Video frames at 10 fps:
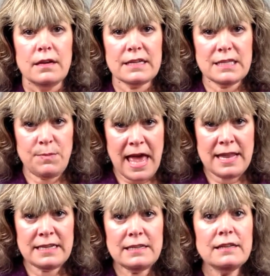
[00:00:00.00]

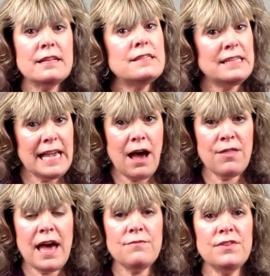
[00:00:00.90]
expand it, and see how
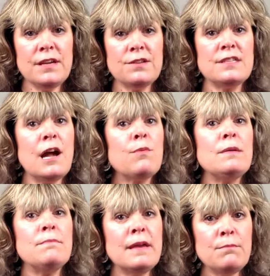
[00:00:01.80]
that feels. Now
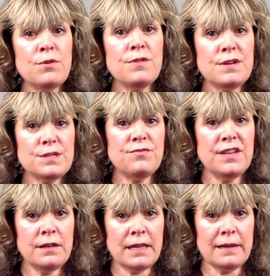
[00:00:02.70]
remember this
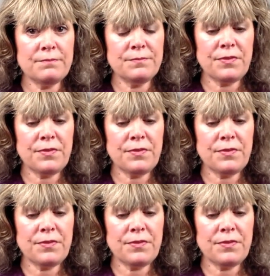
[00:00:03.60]
feeling.